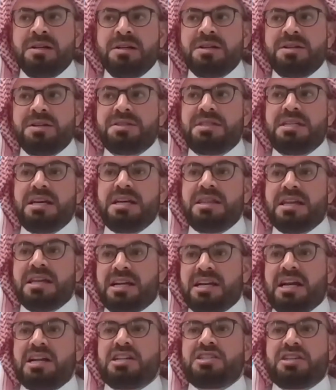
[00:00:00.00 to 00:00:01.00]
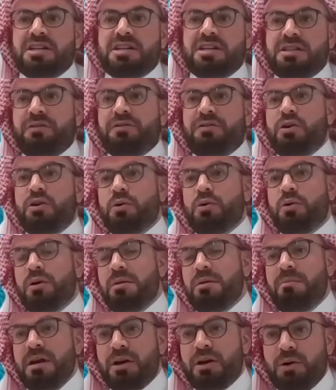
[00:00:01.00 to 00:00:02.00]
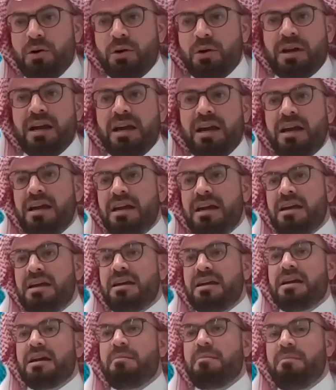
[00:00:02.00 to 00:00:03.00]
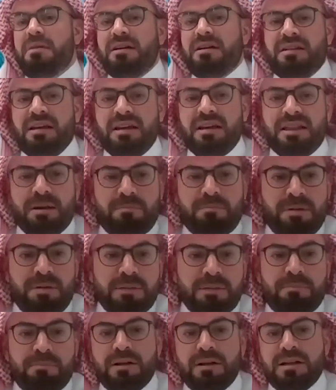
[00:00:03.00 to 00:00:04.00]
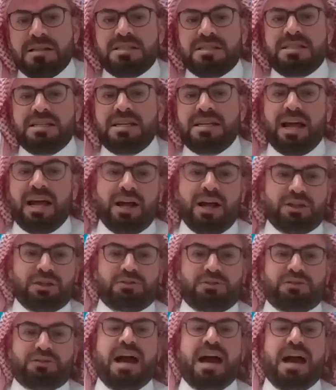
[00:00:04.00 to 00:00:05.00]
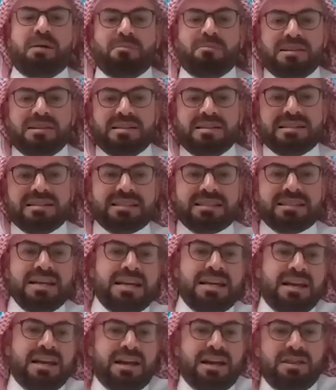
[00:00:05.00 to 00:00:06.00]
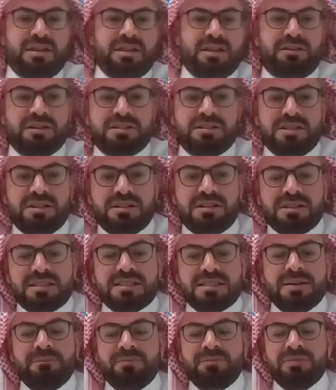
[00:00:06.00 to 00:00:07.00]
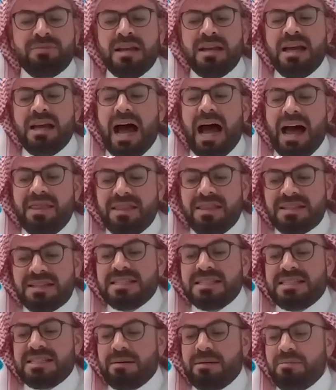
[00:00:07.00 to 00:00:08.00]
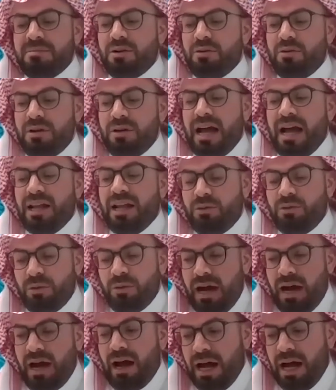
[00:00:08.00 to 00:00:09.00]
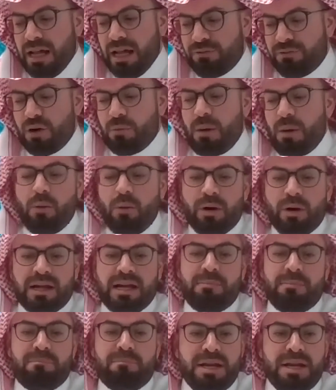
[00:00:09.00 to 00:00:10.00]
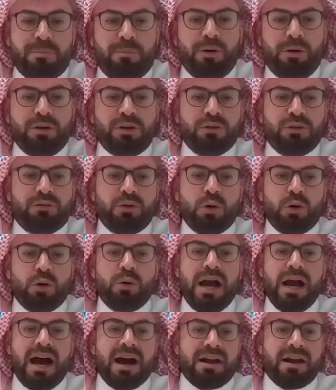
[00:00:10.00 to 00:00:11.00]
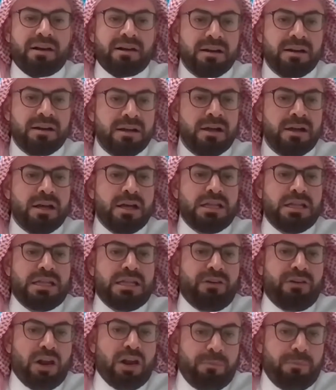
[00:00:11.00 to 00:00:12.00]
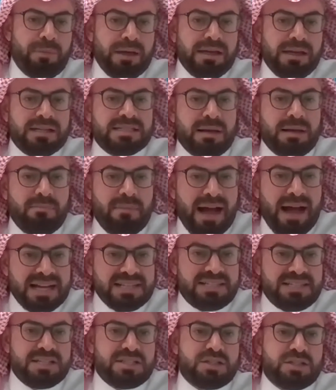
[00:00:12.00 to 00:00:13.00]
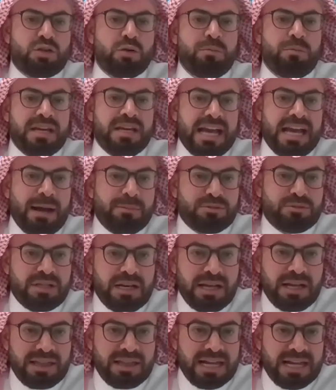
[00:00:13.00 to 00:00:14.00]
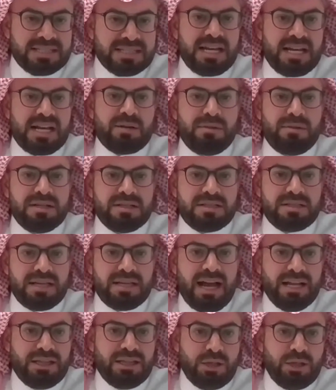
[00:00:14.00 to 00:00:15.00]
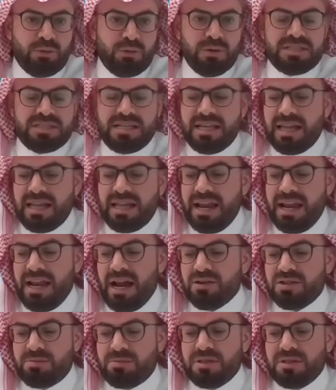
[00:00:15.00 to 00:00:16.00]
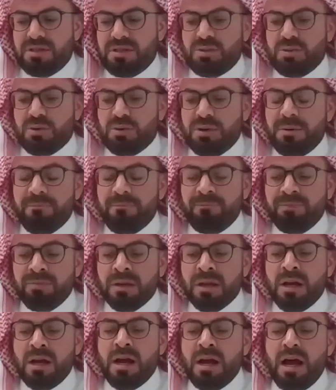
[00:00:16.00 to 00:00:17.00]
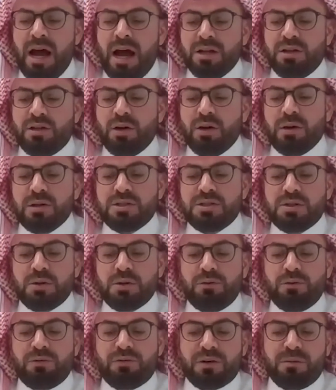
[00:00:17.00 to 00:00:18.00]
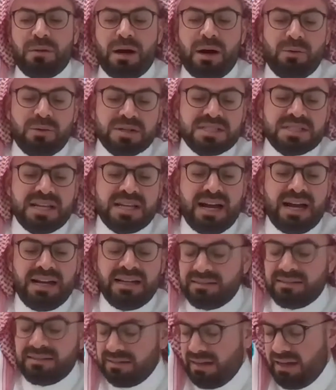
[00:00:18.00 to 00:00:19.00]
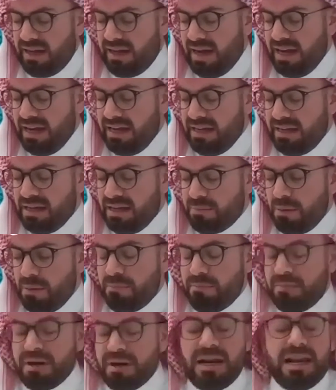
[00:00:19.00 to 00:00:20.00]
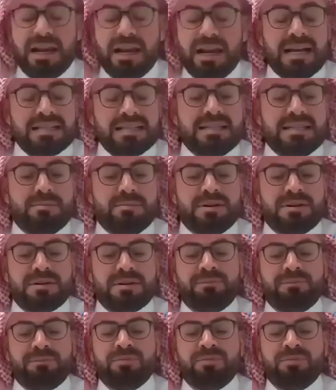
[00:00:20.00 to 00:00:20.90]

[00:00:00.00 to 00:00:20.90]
see the cultures of you will be cooking, meeting the people, see a lot of camels in the deserts. And this is something we need, and from our company point of view, we are developing some assets to be capturing that segment, and you will see the announcement soon. And also from our side, I remember last summer,